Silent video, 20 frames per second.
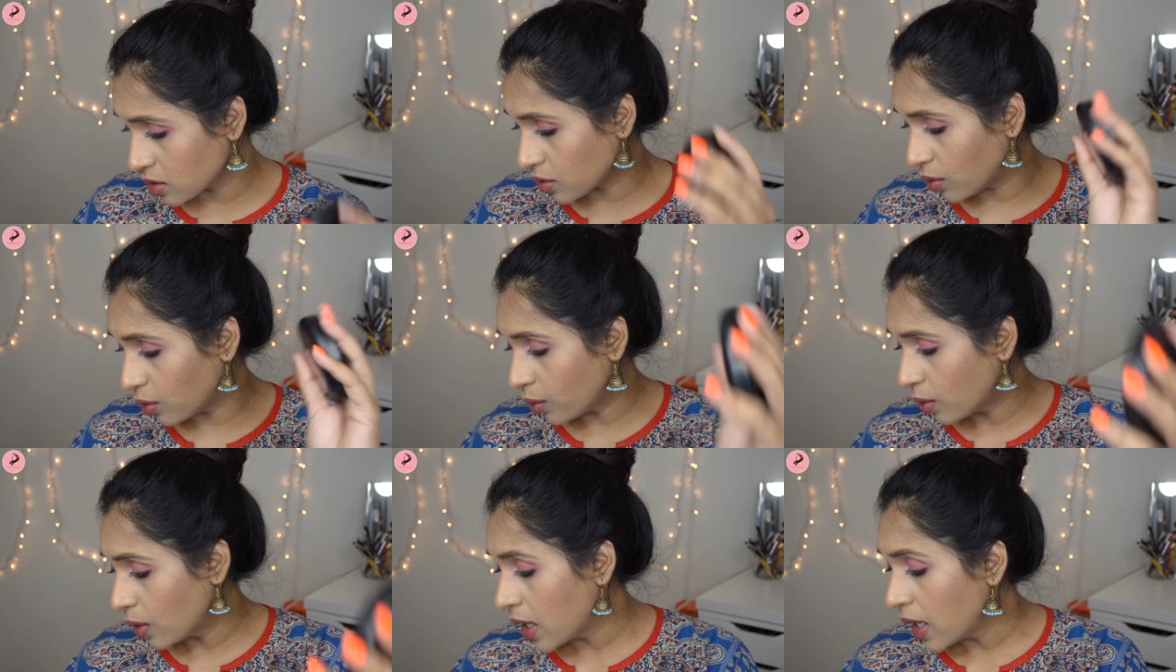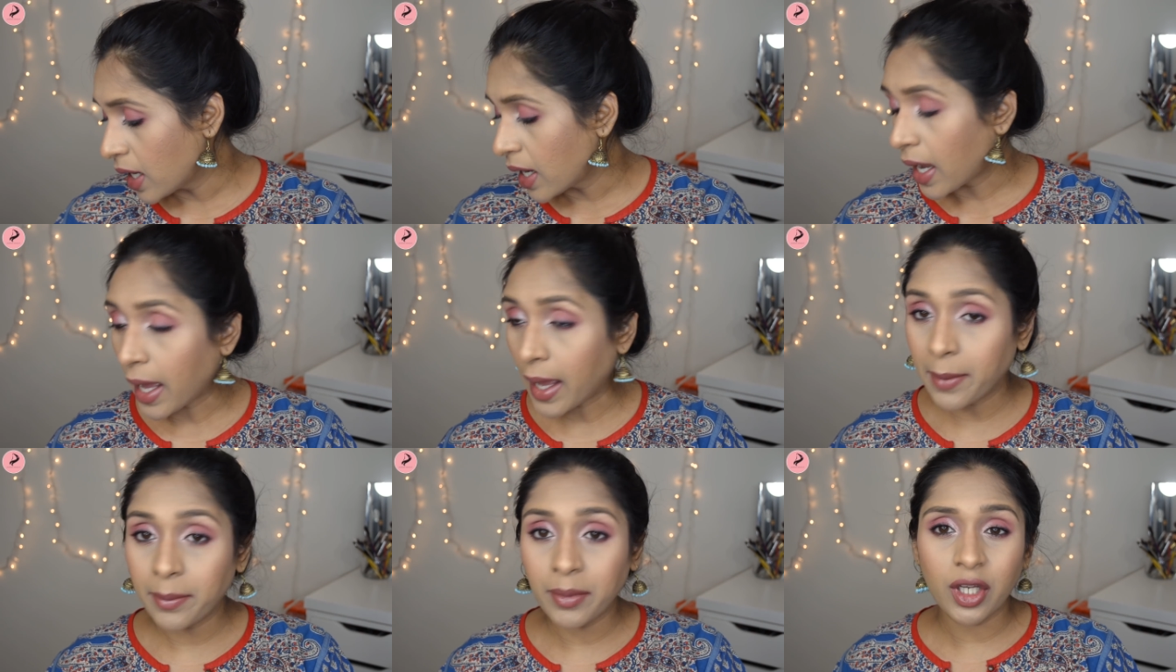so
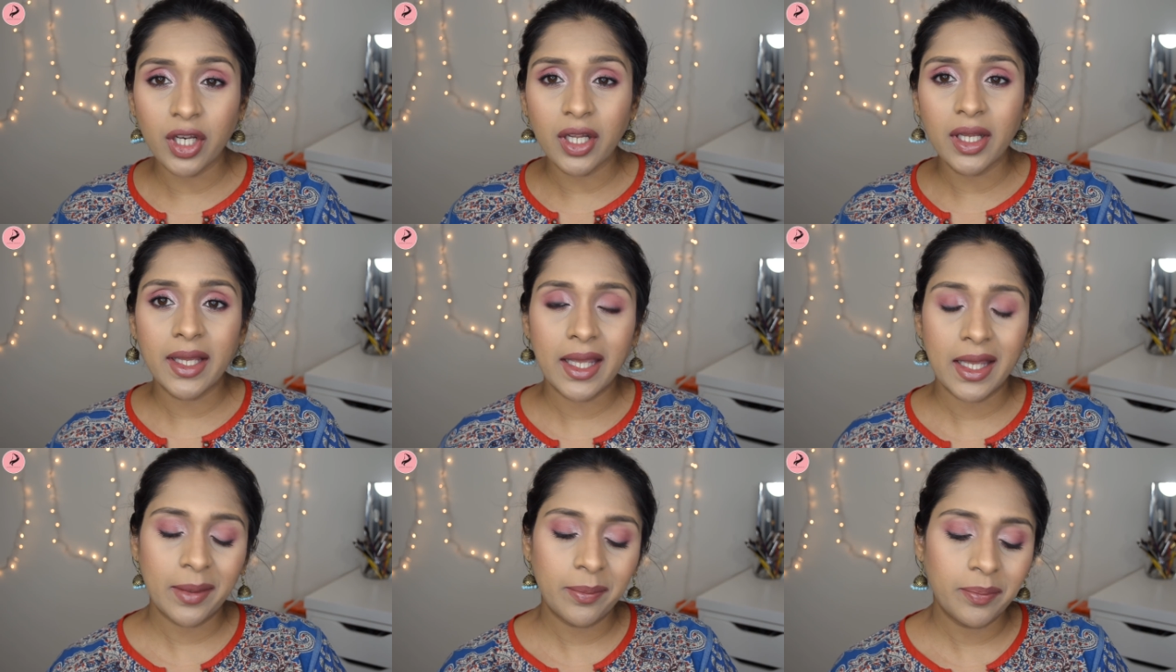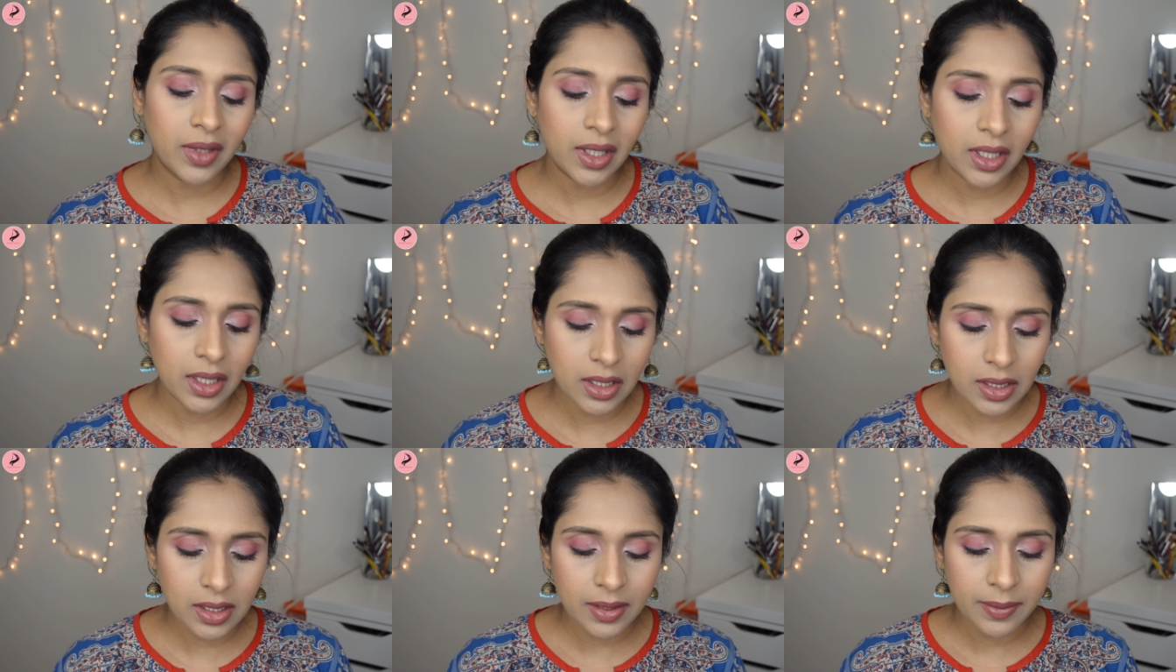I'm gonna keep
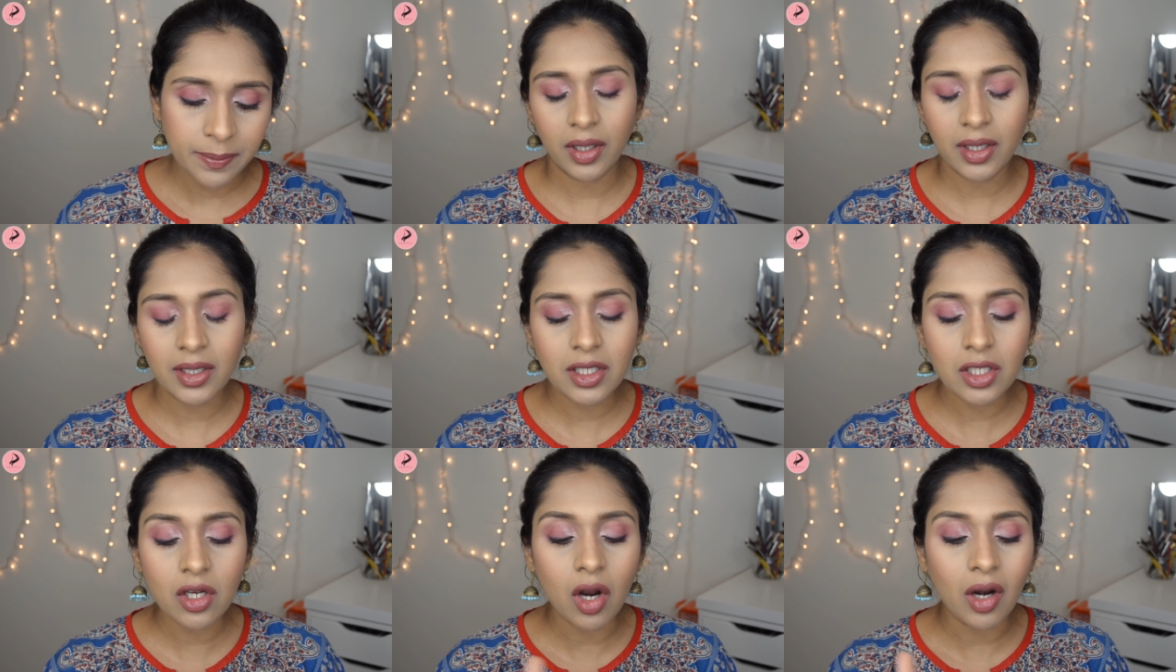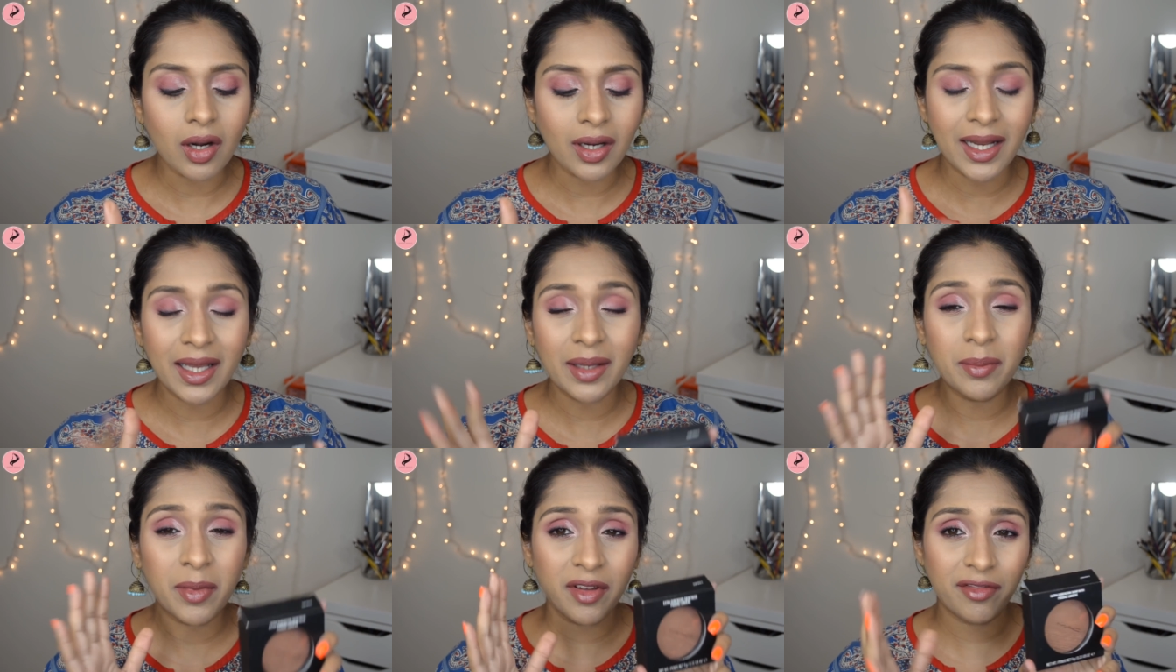this. It's not
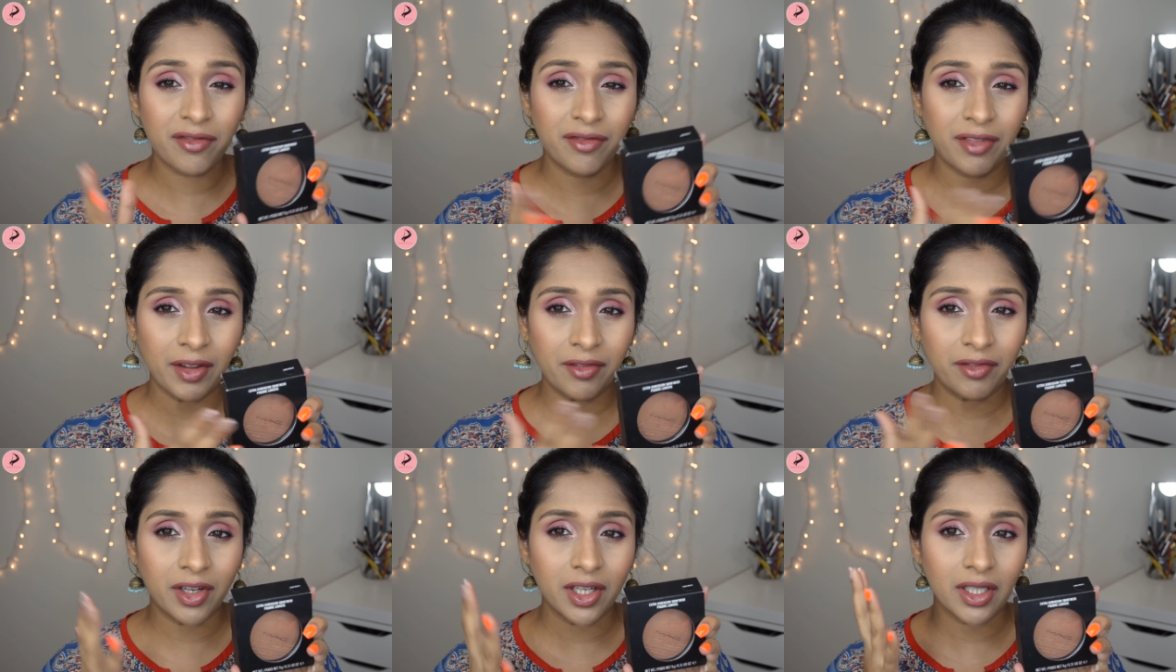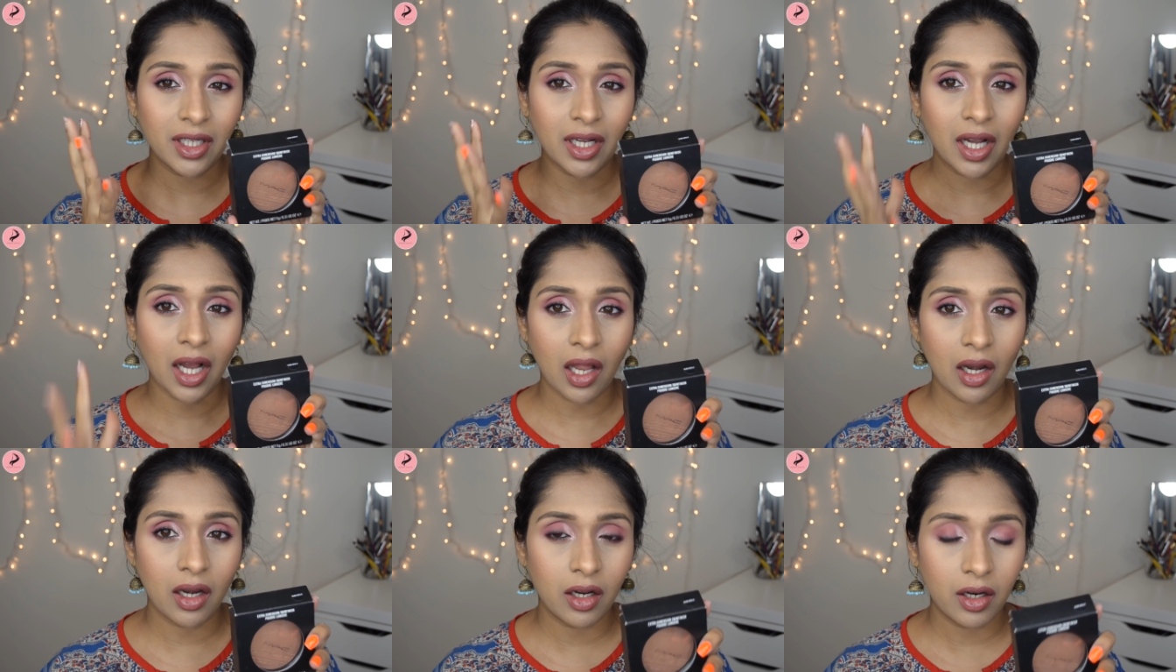like my favorite
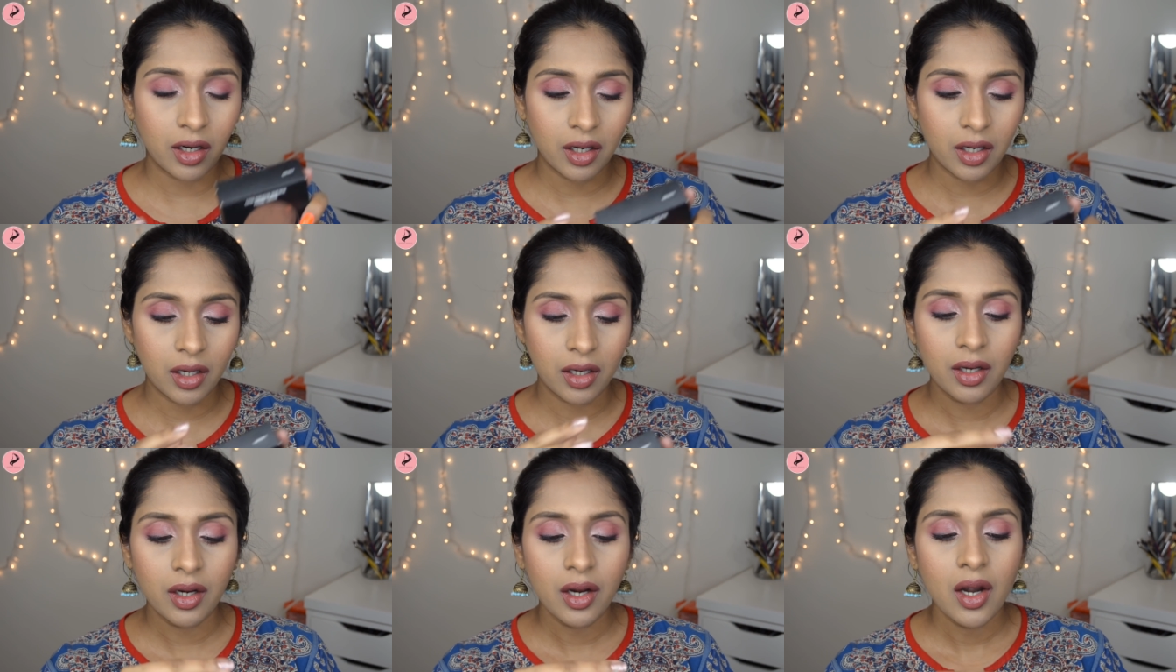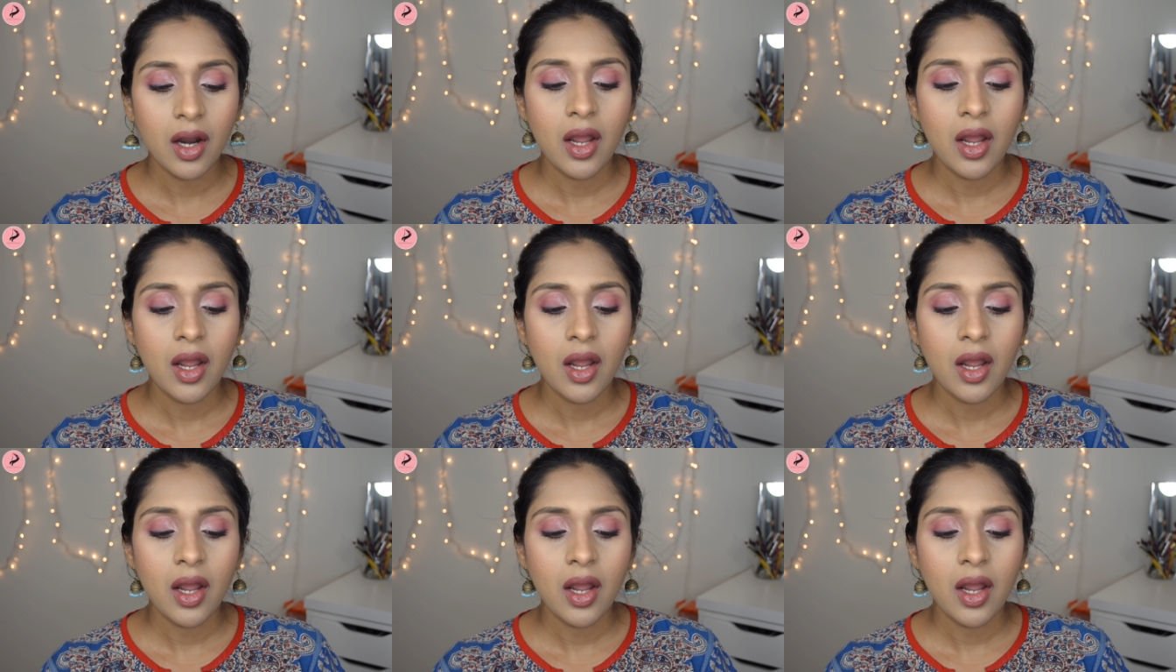color,